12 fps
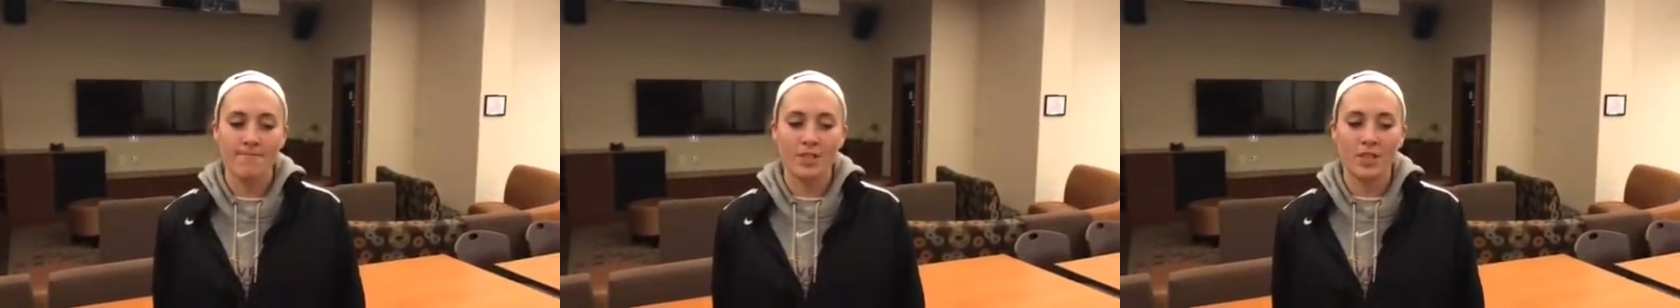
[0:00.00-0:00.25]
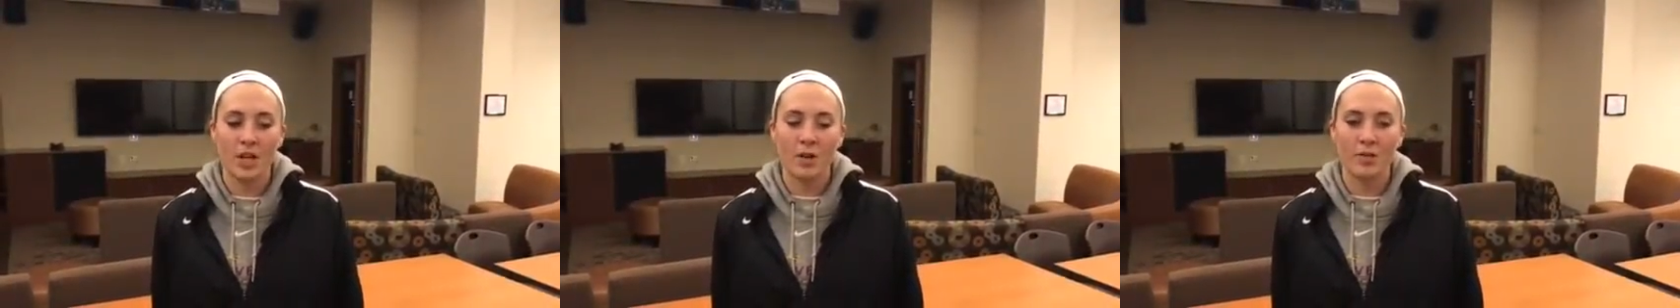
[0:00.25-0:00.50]

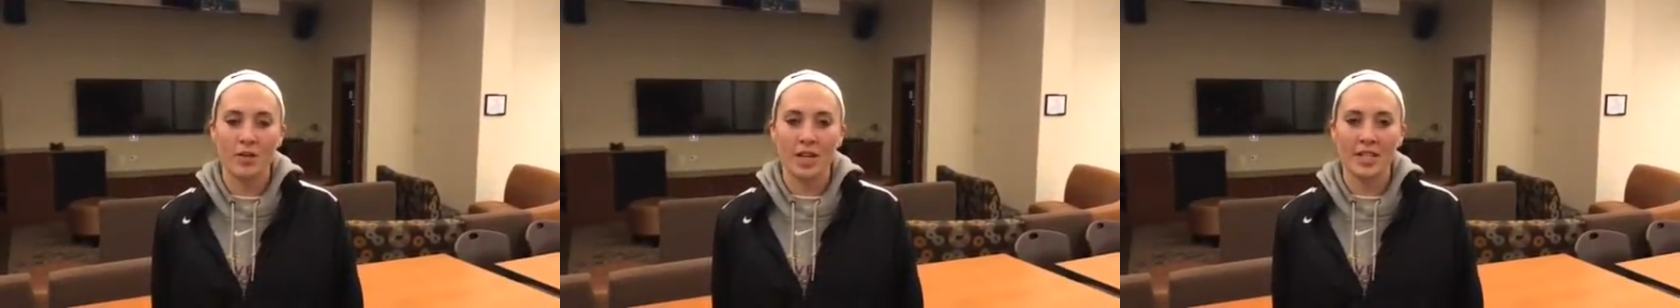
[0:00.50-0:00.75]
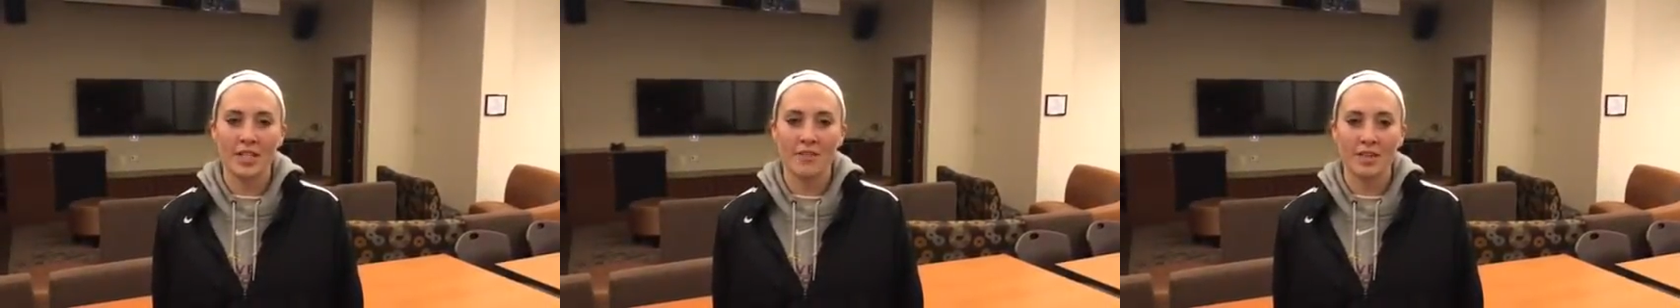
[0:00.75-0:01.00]
So
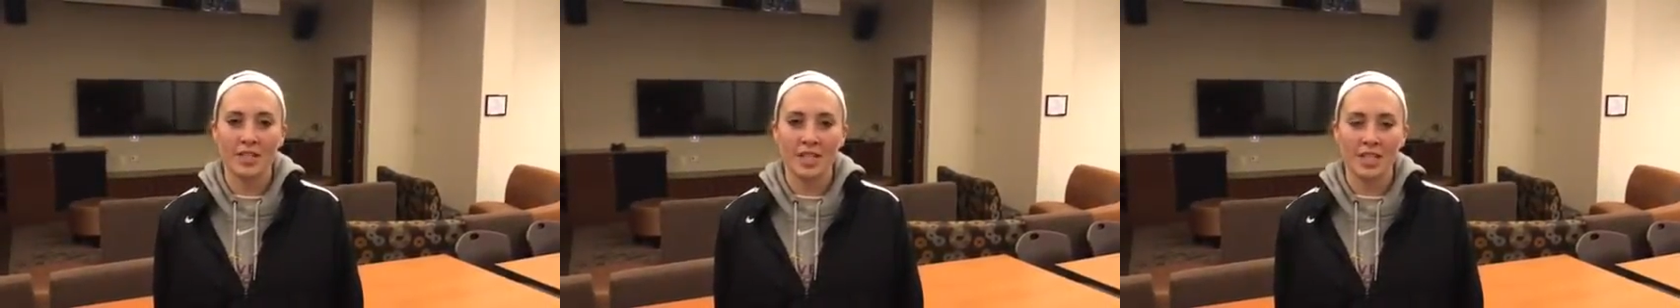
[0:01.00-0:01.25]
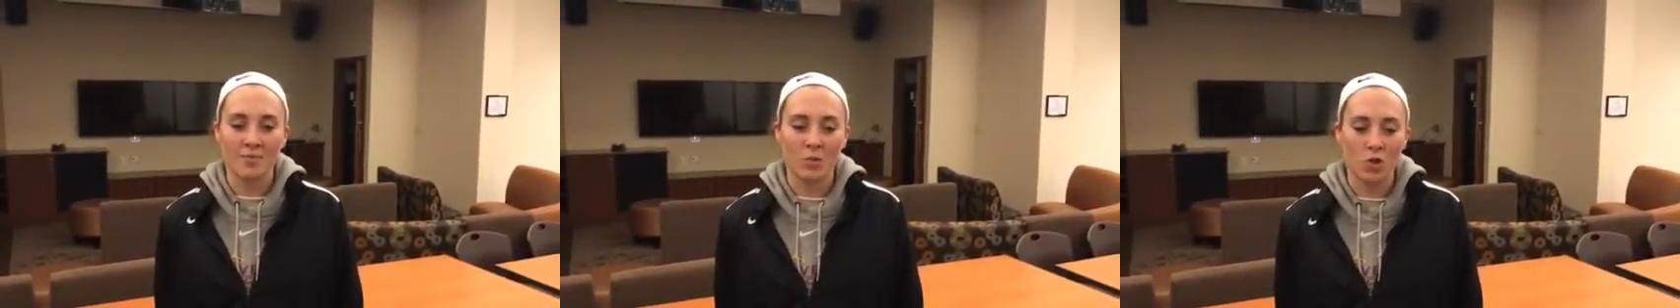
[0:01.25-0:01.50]
I definitely
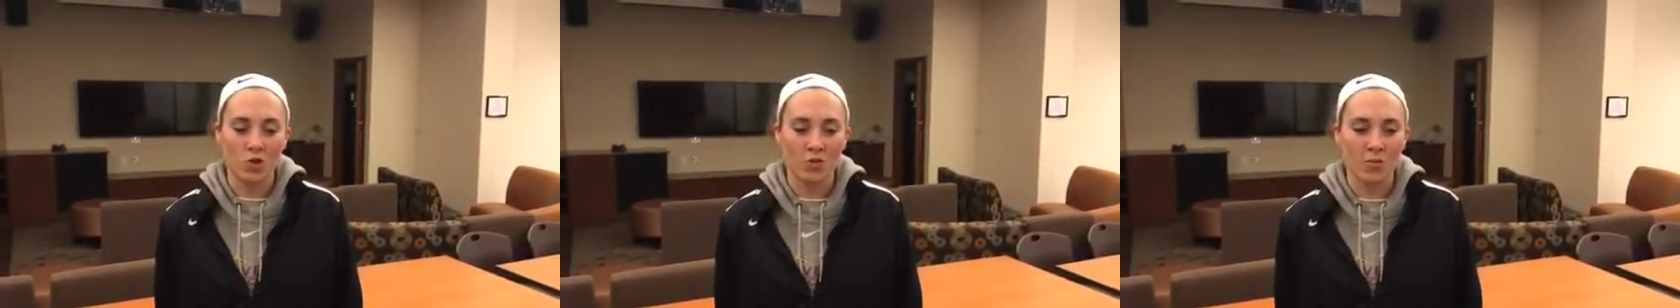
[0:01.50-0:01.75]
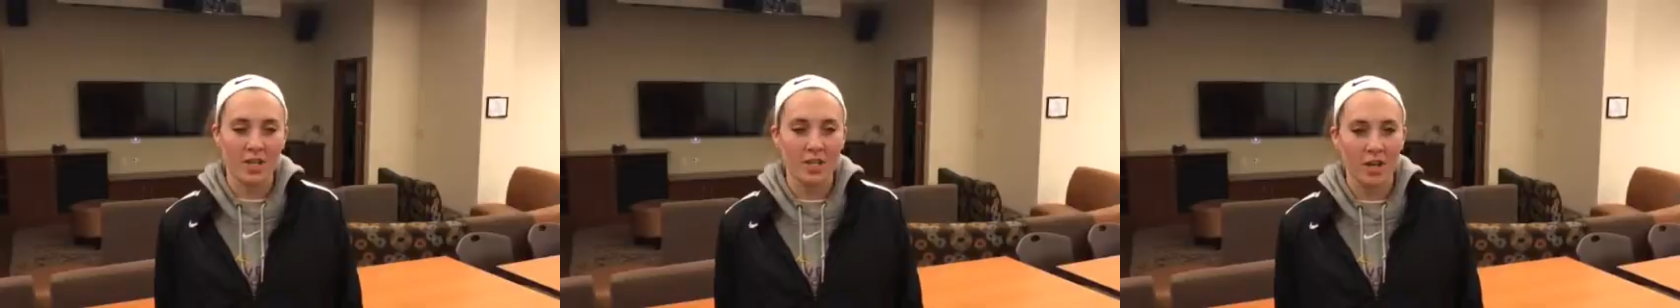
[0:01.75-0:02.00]
set some goals for
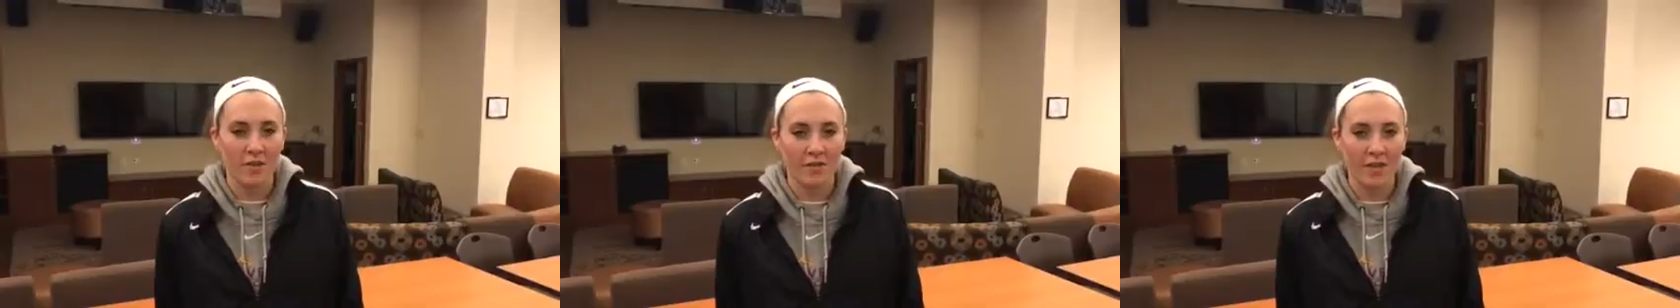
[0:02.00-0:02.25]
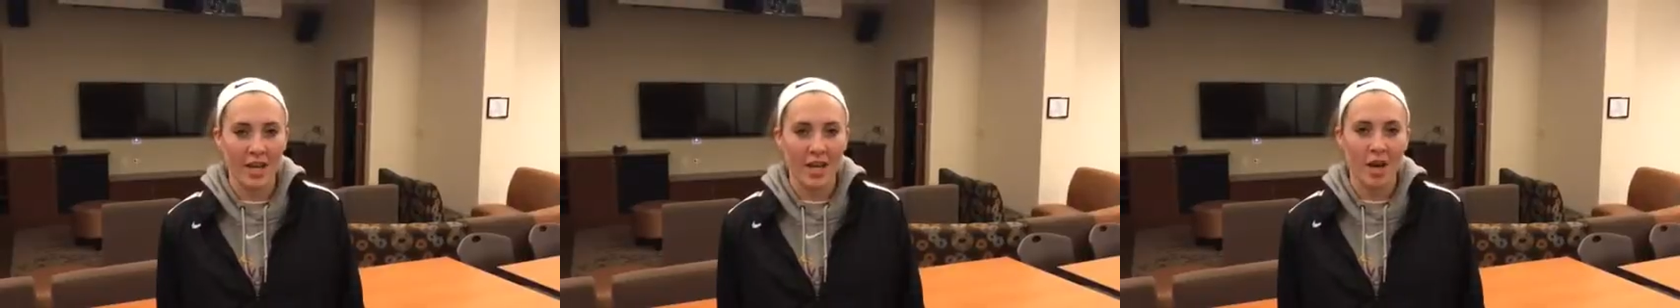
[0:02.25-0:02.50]
myself,
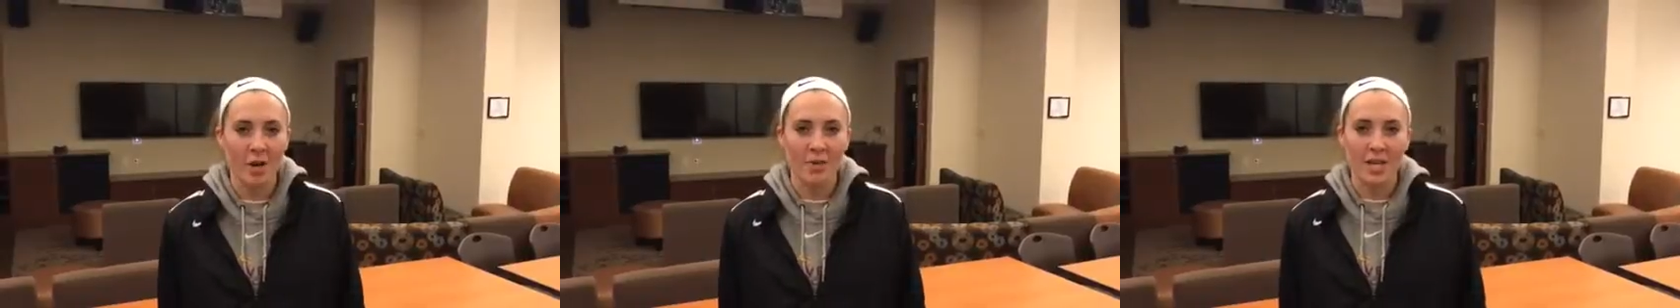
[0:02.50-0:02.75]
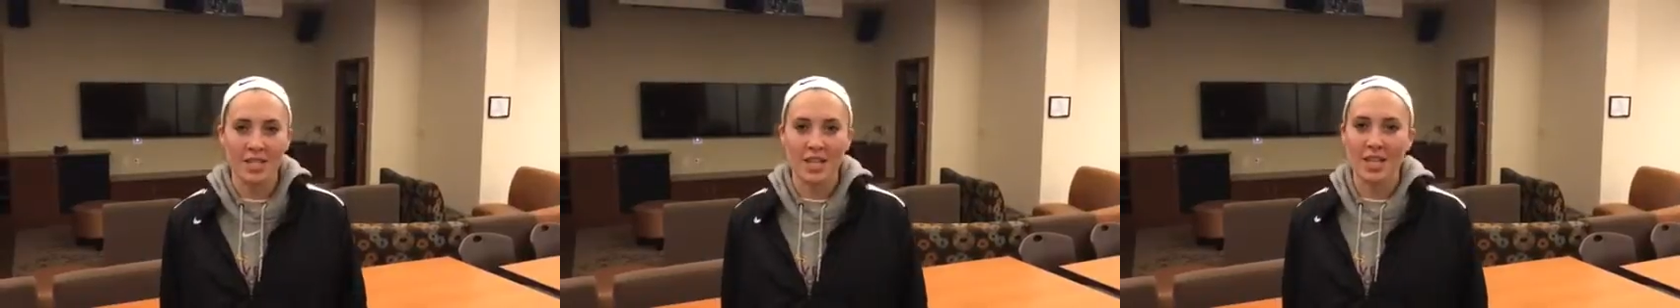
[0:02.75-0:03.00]
and I'll
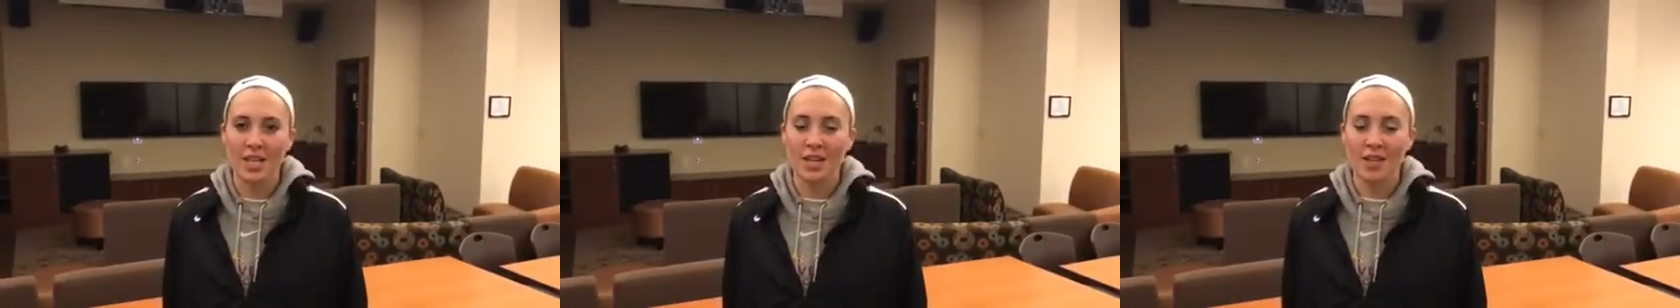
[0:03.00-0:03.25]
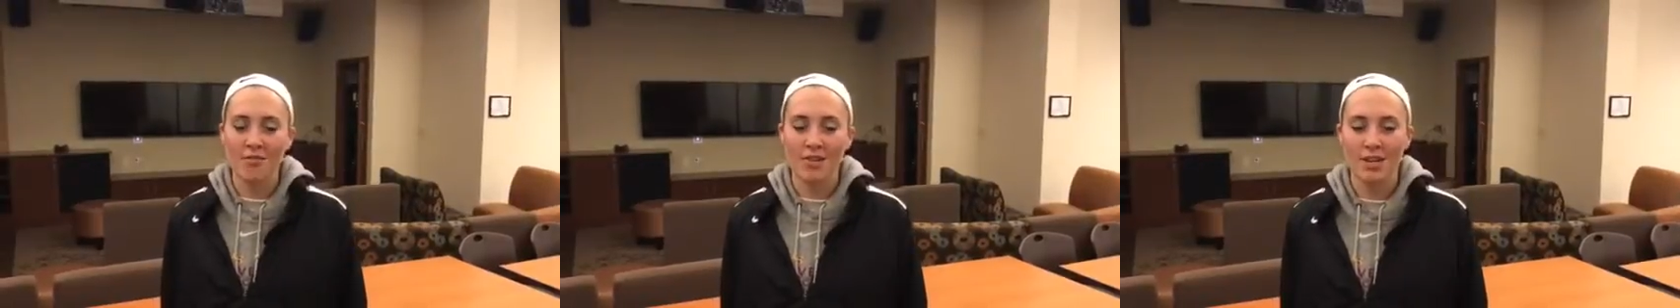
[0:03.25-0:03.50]
be attending
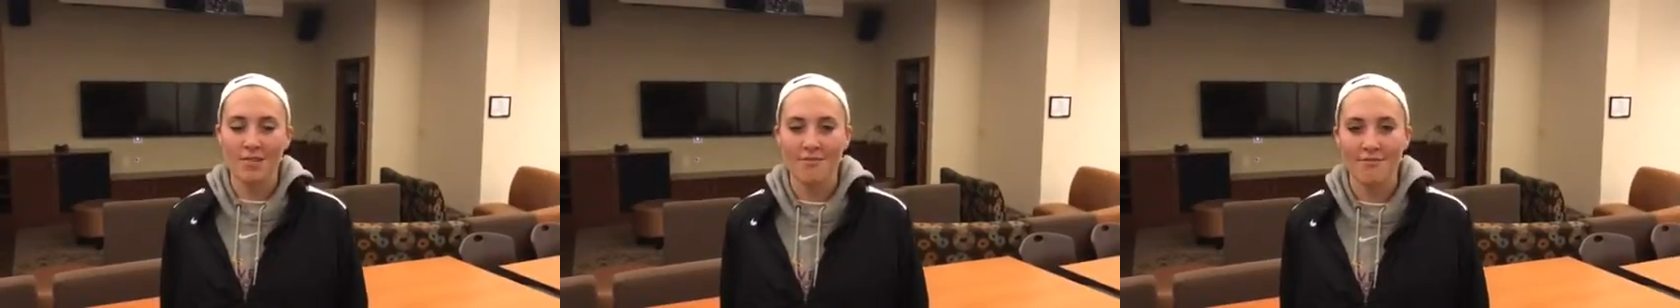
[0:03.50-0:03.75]
another one.